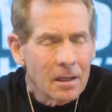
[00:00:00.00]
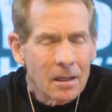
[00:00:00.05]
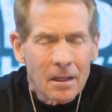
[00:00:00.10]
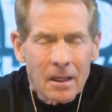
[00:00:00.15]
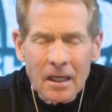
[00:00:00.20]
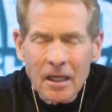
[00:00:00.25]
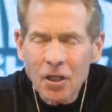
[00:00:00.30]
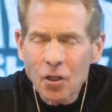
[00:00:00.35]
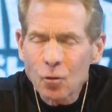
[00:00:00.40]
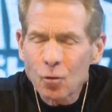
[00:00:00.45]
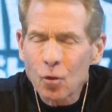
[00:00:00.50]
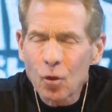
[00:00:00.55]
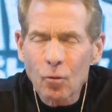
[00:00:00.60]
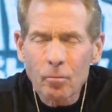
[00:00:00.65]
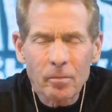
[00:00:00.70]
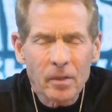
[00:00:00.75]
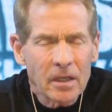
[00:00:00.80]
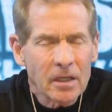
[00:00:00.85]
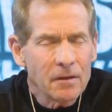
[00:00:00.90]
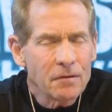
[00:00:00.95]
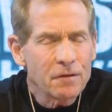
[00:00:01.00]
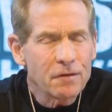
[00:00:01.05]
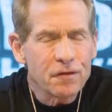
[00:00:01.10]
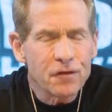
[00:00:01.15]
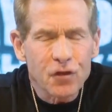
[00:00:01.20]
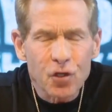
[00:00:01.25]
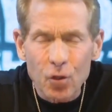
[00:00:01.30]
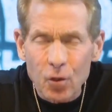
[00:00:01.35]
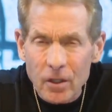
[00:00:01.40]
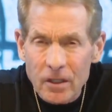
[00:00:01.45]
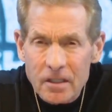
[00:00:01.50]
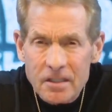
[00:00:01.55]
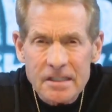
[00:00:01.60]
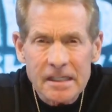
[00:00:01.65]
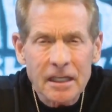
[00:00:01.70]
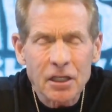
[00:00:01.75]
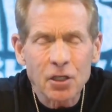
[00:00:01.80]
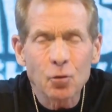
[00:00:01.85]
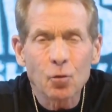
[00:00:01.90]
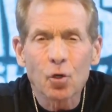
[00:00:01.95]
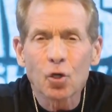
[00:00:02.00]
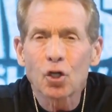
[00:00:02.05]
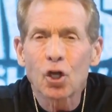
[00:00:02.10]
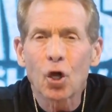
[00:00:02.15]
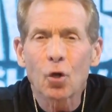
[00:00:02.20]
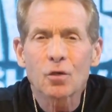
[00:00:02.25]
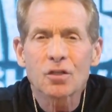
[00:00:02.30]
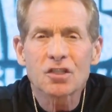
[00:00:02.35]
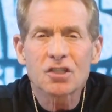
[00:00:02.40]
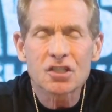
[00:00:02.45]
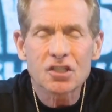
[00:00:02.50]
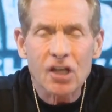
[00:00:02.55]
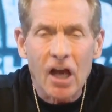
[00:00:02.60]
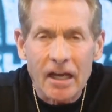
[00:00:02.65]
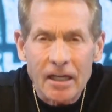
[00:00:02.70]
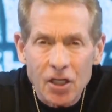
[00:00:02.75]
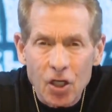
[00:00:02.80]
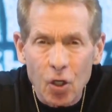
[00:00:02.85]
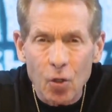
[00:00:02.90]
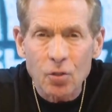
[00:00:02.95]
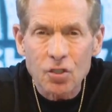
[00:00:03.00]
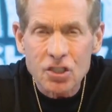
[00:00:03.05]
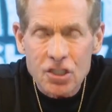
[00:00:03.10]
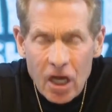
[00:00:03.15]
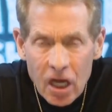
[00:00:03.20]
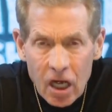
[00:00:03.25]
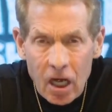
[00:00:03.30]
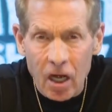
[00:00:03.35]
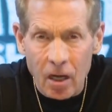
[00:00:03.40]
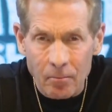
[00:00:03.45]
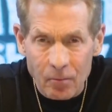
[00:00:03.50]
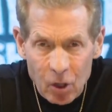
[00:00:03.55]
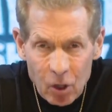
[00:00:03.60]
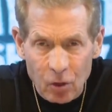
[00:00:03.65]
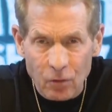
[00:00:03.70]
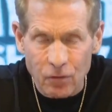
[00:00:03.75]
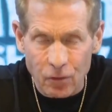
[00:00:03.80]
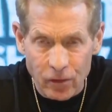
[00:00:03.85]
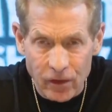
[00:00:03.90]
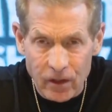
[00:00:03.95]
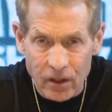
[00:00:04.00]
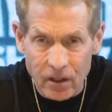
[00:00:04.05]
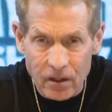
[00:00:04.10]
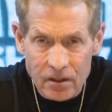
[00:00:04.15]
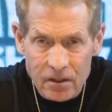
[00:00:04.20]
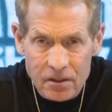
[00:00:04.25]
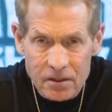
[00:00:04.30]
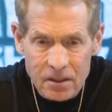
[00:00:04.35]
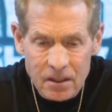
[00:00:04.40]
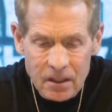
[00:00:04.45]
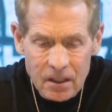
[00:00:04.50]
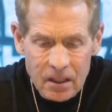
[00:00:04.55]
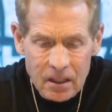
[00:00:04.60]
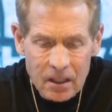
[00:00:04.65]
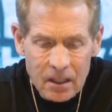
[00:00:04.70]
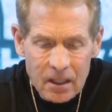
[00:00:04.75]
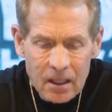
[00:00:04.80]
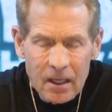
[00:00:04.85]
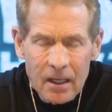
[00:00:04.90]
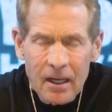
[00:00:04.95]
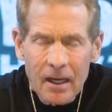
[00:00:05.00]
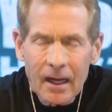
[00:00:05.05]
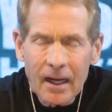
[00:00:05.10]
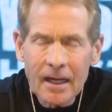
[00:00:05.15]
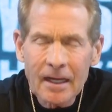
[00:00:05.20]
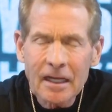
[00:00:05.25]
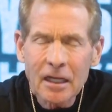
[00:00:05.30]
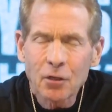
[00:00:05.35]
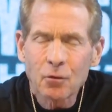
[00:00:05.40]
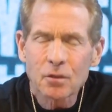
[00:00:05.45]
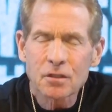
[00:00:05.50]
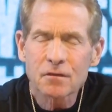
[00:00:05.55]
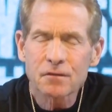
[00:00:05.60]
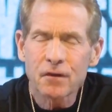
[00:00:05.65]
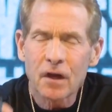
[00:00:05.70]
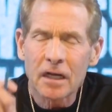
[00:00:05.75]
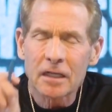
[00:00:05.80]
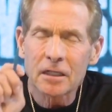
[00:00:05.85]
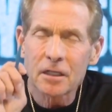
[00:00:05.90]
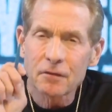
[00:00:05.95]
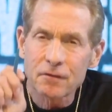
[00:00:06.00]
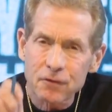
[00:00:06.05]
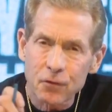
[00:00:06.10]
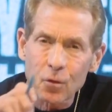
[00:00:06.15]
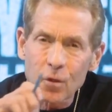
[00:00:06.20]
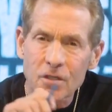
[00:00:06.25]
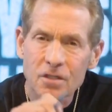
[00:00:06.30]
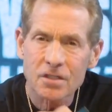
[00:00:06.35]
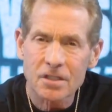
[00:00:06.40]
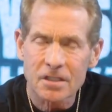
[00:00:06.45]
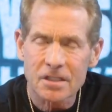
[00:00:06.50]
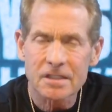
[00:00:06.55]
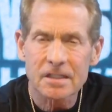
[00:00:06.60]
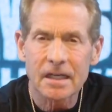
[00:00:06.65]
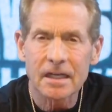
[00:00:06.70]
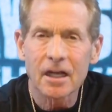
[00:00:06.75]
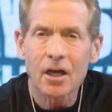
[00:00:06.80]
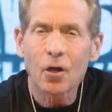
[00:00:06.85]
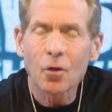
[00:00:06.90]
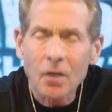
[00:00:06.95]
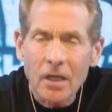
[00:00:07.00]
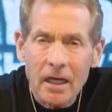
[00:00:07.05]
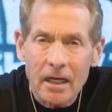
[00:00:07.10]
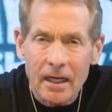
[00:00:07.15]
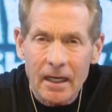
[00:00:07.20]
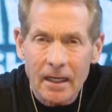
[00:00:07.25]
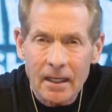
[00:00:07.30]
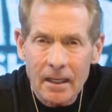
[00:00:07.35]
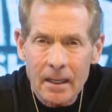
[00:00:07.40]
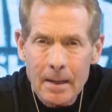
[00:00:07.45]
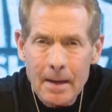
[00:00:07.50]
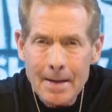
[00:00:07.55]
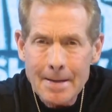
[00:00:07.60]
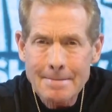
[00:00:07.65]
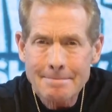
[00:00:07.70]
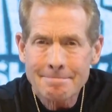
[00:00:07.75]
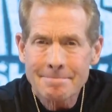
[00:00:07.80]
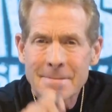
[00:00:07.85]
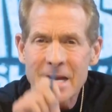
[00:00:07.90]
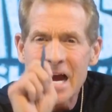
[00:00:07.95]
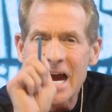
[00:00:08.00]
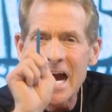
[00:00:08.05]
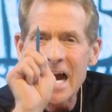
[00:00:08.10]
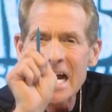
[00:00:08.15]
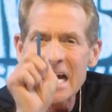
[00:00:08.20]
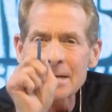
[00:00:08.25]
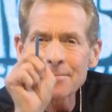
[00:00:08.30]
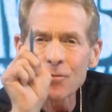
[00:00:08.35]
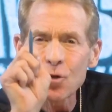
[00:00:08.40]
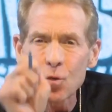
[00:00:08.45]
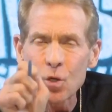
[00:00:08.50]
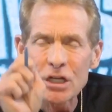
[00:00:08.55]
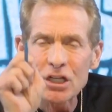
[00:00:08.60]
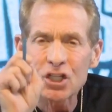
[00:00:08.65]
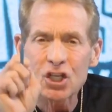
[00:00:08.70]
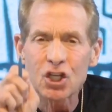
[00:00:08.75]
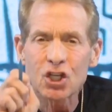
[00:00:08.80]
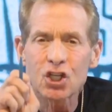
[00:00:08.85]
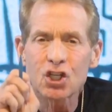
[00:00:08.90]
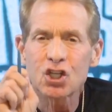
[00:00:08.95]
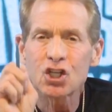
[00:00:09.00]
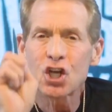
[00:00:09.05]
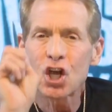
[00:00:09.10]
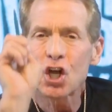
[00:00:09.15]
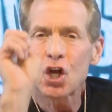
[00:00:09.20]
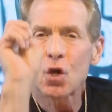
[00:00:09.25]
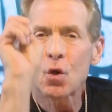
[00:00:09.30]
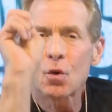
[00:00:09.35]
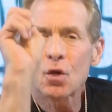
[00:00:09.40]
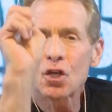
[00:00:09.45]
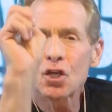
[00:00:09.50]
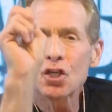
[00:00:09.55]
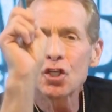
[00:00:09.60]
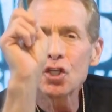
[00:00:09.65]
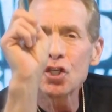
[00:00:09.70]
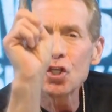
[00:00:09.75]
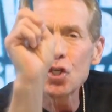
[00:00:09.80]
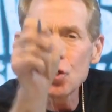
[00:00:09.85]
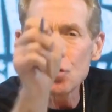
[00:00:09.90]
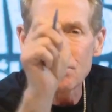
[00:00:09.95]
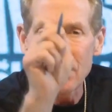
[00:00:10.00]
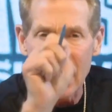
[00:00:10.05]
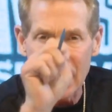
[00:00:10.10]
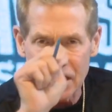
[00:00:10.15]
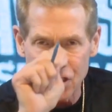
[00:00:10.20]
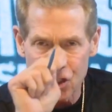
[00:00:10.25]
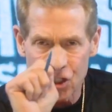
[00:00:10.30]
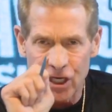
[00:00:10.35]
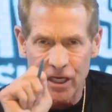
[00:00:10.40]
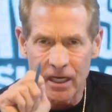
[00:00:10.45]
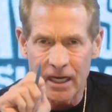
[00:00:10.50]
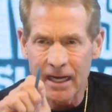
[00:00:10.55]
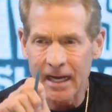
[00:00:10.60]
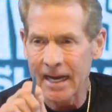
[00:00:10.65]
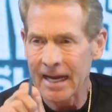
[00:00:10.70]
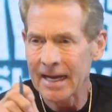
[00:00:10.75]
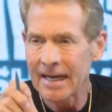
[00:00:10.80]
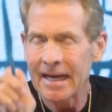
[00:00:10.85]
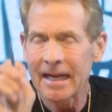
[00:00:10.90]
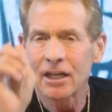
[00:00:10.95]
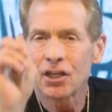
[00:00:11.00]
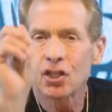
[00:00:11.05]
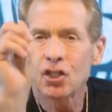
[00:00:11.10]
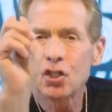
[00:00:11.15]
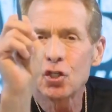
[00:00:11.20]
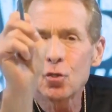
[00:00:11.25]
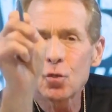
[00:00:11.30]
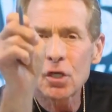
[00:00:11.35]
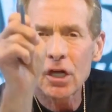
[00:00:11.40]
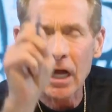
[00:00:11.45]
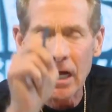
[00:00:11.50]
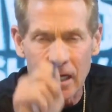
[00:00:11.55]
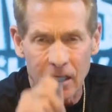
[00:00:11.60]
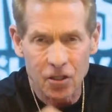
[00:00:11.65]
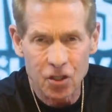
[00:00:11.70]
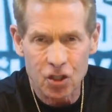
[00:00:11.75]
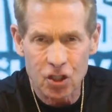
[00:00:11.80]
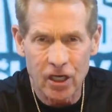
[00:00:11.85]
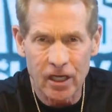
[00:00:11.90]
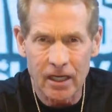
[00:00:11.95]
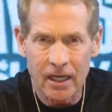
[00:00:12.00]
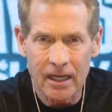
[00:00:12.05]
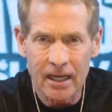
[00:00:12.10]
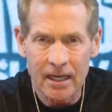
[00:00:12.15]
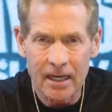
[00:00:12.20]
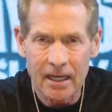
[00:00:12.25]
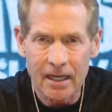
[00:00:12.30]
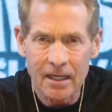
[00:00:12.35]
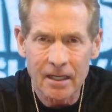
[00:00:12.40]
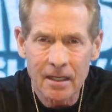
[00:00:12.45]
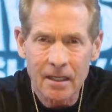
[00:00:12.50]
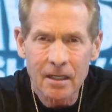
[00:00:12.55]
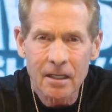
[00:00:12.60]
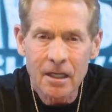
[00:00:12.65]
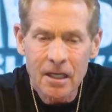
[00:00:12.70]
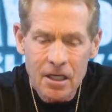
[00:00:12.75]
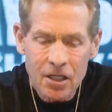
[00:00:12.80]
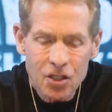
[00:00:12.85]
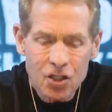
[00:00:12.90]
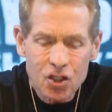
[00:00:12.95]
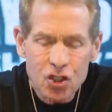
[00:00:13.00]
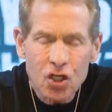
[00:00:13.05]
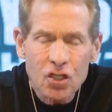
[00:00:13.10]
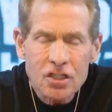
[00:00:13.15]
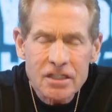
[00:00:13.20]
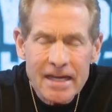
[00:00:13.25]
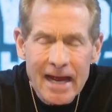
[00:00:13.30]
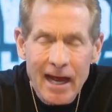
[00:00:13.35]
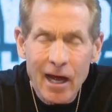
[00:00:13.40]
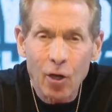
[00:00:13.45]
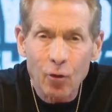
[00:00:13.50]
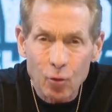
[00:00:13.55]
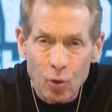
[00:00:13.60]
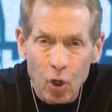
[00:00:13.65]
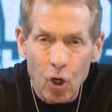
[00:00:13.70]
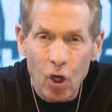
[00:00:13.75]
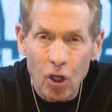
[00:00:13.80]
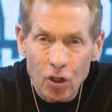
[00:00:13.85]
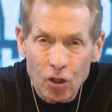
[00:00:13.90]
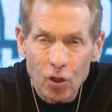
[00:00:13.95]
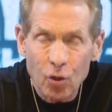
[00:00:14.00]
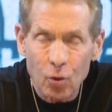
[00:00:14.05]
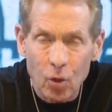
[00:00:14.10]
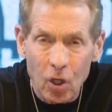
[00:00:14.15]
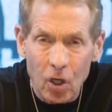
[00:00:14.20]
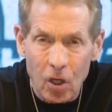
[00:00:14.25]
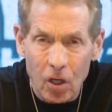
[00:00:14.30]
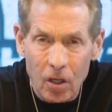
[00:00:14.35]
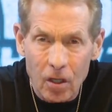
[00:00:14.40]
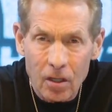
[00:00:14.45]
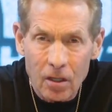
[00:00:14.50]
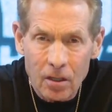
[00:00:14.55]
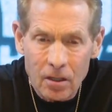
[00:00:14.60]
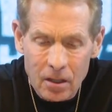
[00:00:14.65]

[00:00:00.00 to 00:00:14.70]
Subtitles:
He will be furious. He will go psycho Tom over this. And he was finally forced to say, okay, I'm going to show you, Mike Shanahan, and you, Kyle Shanahan, just how wrong you are.